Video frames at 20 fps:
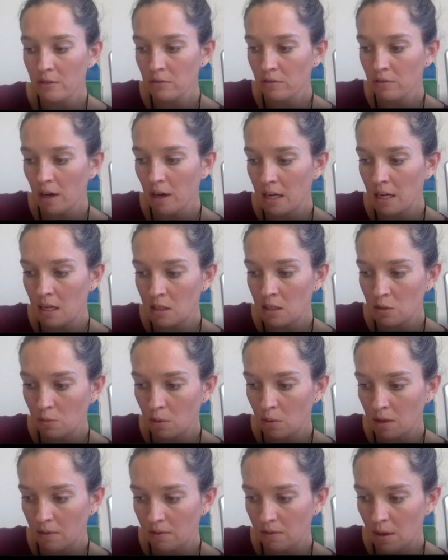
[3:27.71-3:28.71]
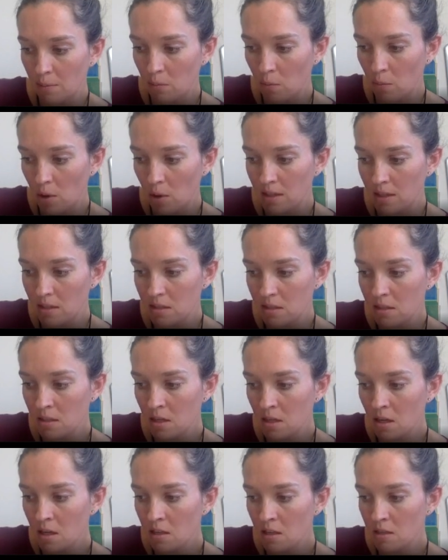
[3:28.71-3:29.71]
write each one of them once.
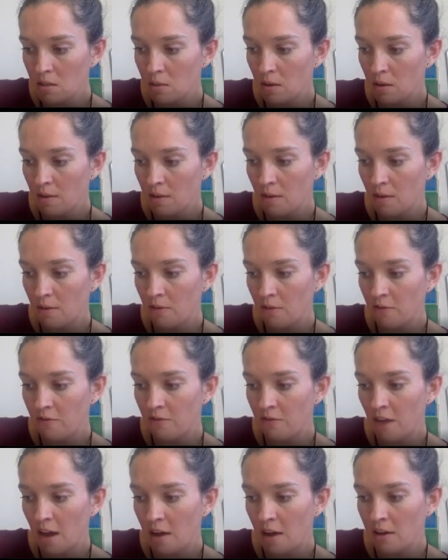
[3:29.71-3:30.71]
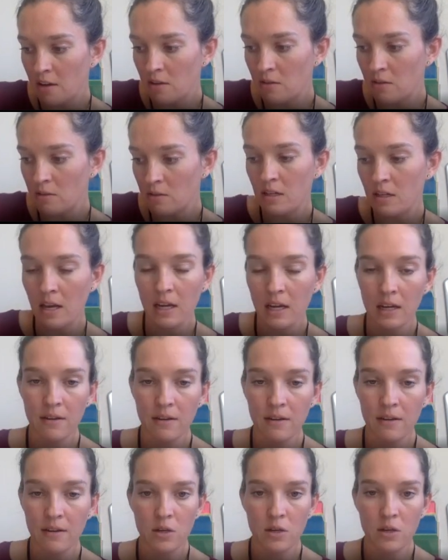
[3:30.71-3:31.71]
So we have the values
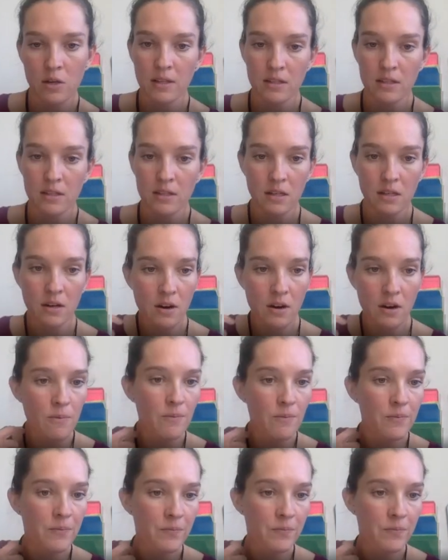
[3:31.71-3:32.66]
-2 and 0.